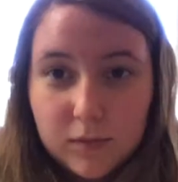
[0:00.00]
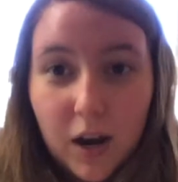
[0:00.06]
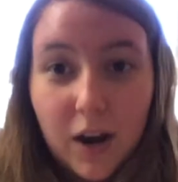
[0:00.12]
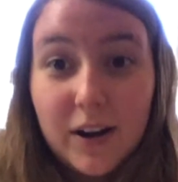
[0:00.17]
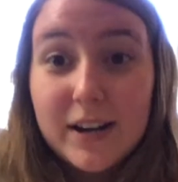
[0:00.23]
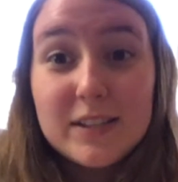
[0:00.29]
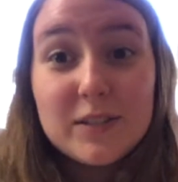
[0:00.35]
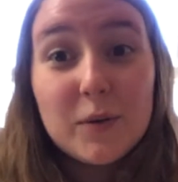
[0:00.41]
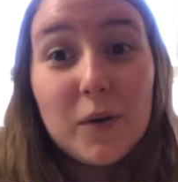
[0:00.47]

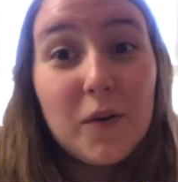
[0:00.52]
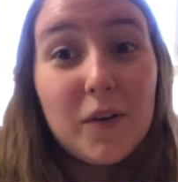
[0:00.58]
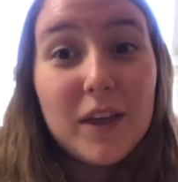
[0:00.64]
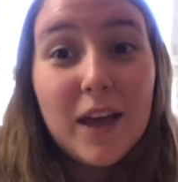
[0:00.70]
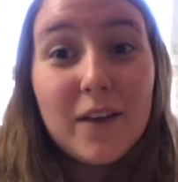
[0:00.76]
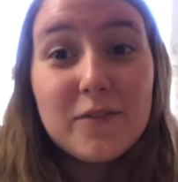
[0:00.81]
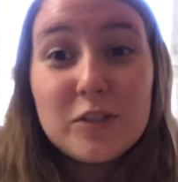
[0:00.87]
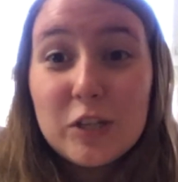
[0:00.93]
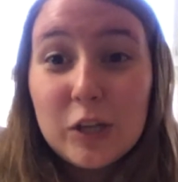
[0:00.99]
Alrighty, so we only
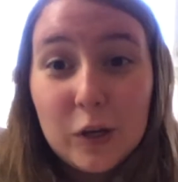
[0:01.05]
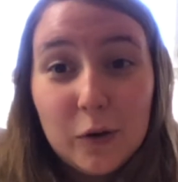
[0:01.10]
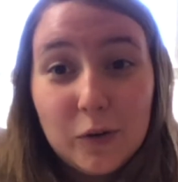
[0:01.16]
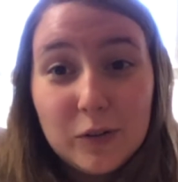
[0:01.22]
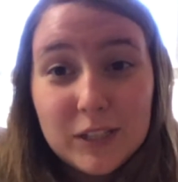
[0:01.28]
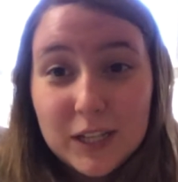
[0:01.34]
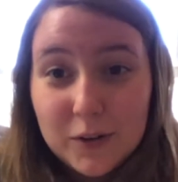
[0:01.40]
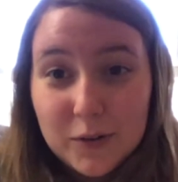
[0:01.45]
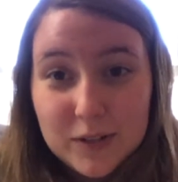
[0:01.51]
have two
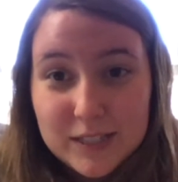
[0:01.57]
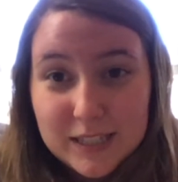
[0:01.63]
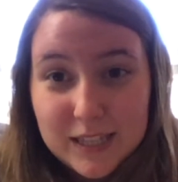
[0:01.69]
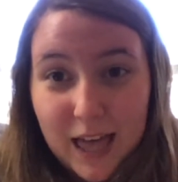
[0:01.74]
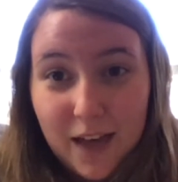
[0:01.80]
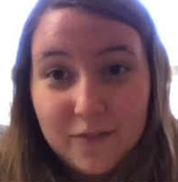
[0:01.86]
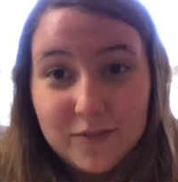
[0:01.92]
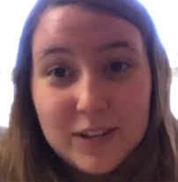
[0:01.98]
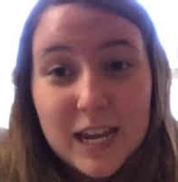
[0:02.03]
liquids
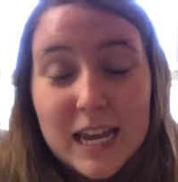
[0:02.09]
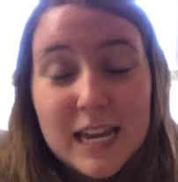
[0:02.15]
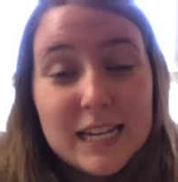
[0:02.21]
left